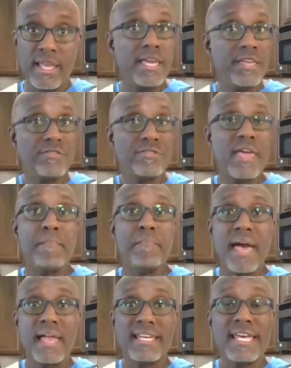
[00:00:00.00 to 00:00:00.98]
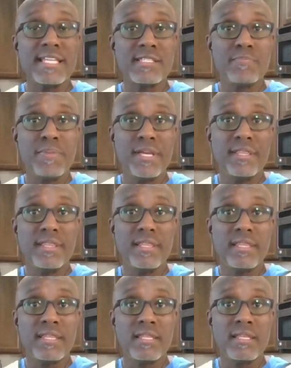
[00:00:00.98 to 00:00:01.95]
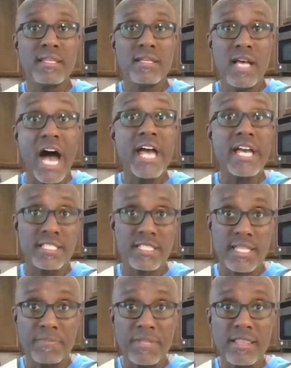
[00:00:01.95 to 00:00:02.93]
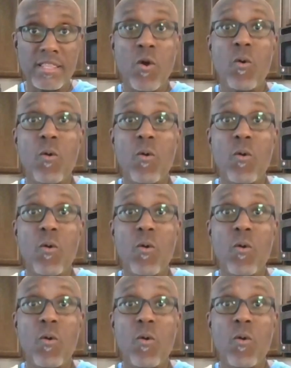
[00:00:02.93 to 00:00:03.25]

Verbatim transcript: either that ballot has been accepted